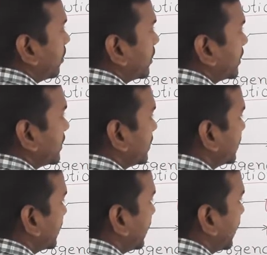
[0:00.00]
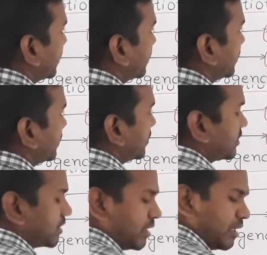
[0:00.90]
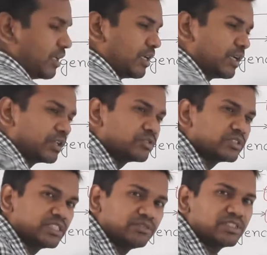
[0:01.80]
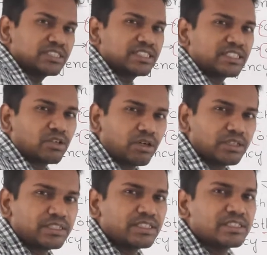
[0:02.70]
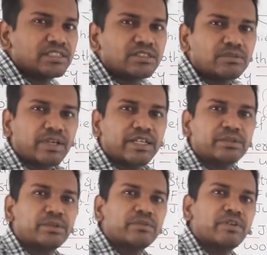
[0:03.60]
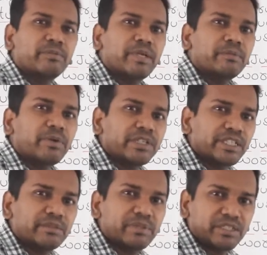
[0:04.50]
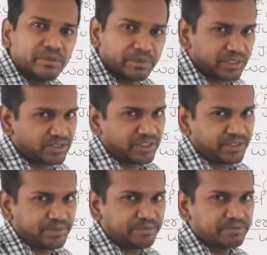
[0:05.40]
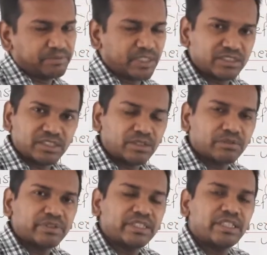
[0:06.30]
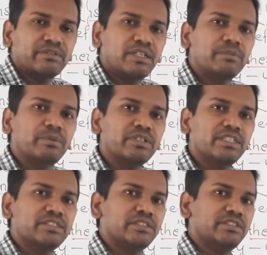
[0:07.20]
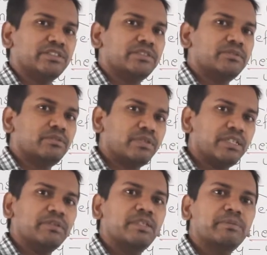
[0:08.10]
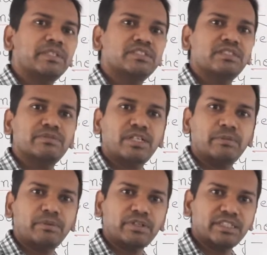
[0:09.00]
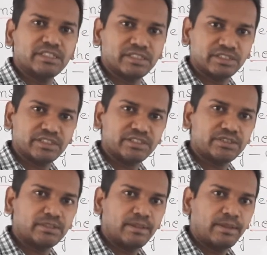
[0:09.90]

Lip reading: all the judges and other judges. So Chief Justice, all the judges of High Court will be appointed by the President. President of India will appoint the judges. Whenever the President will appoint the judges,